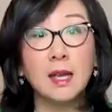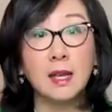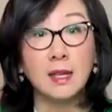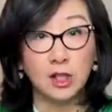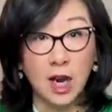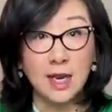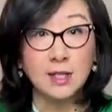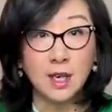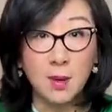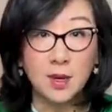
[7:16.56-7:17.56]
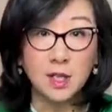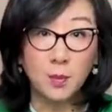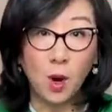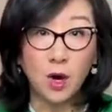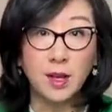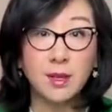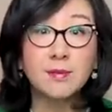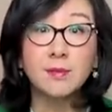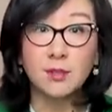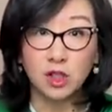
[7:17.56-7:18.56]
the Chinese Communist Party,
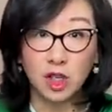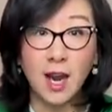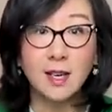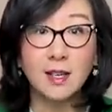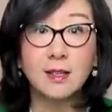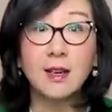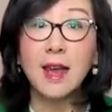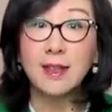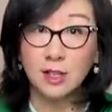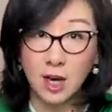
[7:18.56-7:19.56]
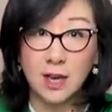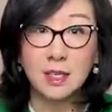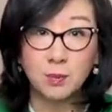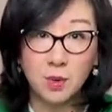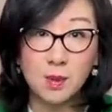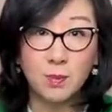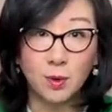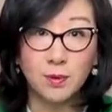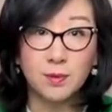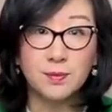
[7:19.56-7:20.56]
China, and the Chinese people.